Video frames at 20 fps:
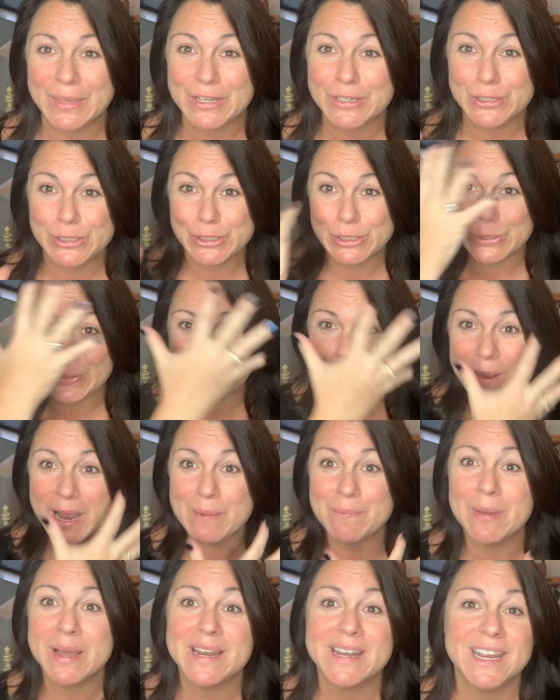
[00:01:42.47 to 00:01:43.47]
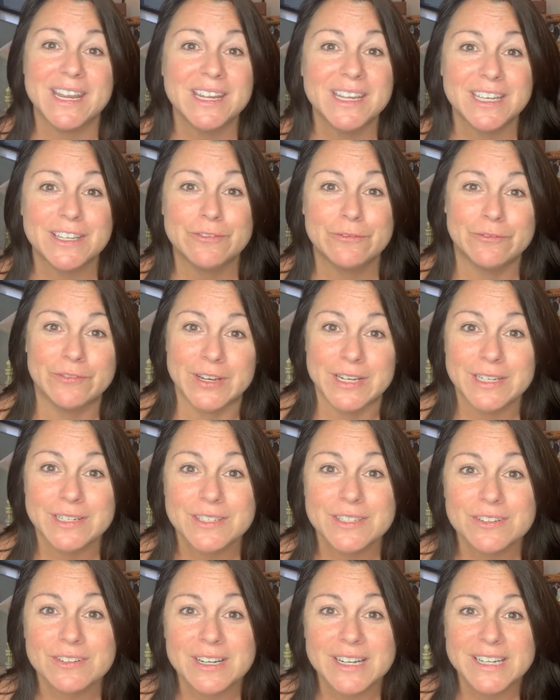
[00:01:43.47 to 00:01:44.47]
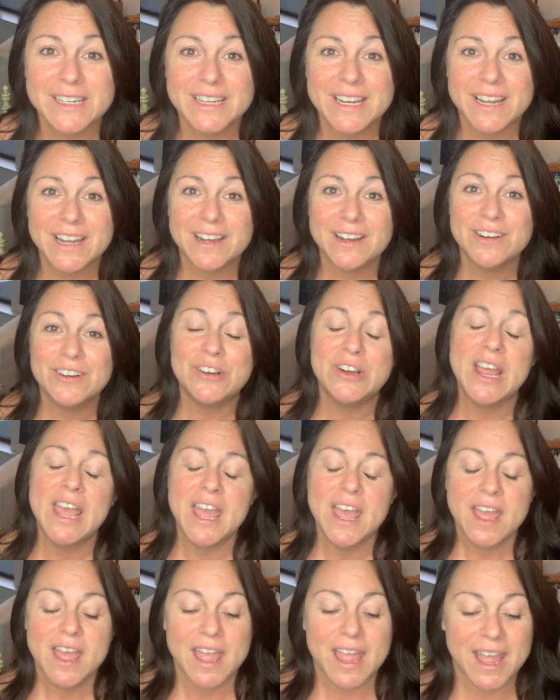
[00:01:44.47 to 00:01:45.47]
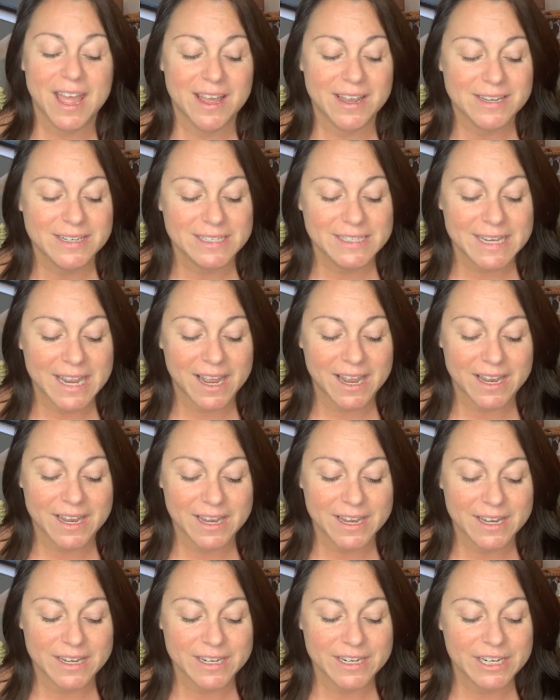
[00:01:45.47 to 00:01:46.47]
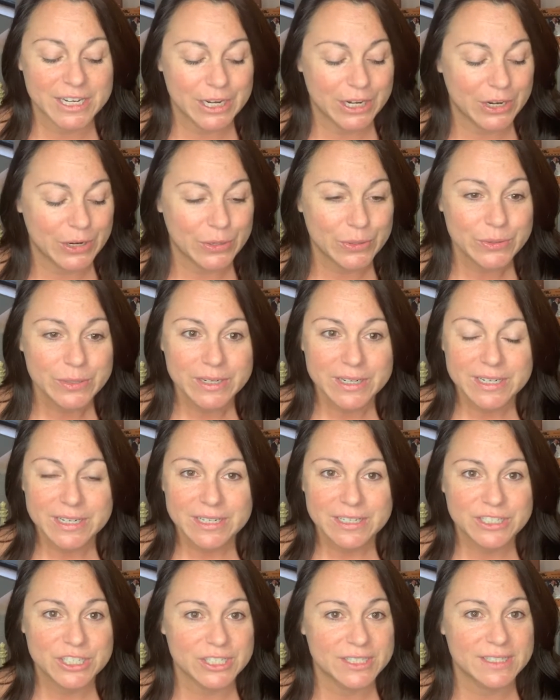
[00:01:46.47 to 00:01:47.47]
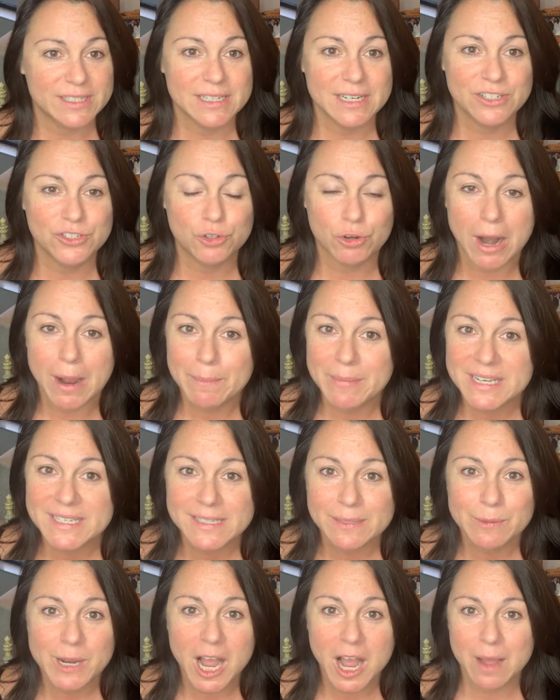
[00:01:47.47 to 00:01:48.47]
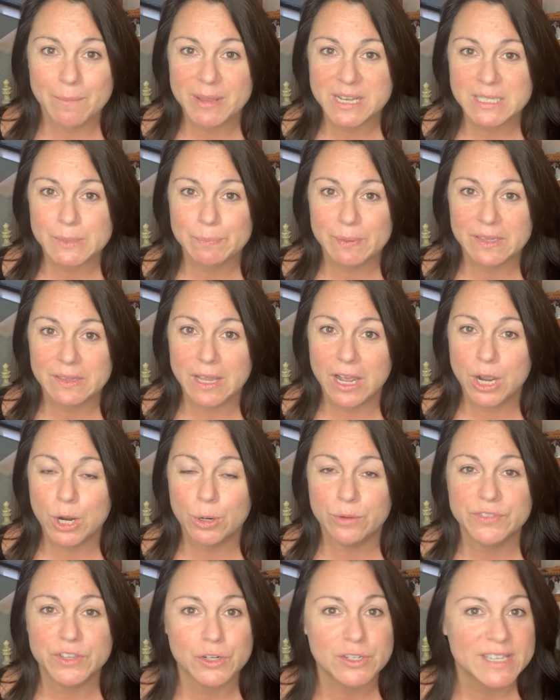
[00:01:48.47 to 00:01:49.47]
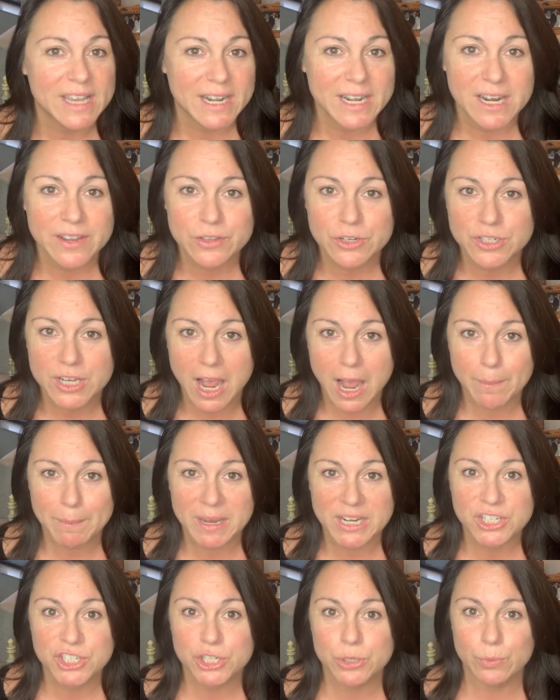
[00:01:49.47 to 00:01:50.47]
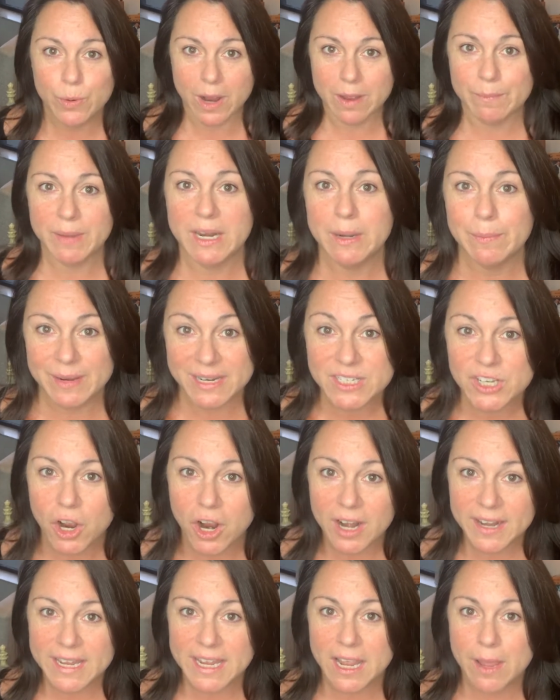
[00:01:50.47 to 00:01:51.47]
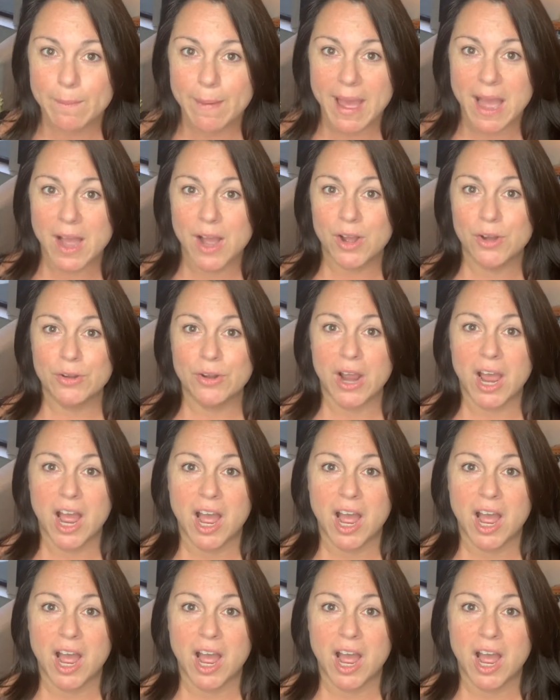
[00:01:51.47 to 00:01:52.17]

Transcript: Don't mind my naked face right now. And, just drop me some comments below if there's any other topics you want me to be talking about.